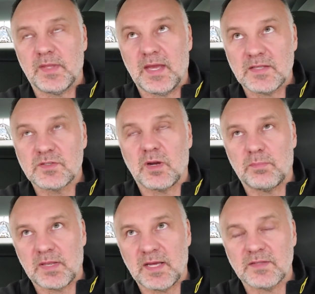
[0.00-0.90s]
SR
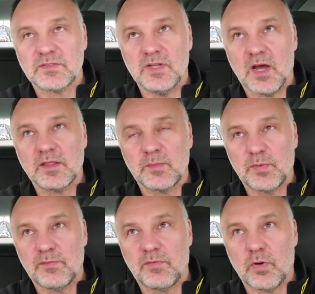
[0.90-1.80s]
Plus, not the
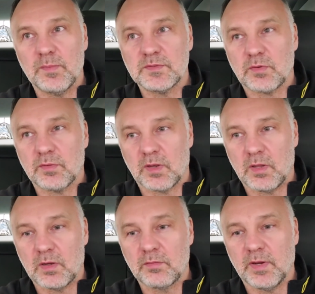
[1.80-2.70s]
performance or the
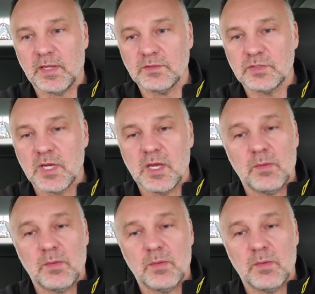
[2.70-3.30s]
long range,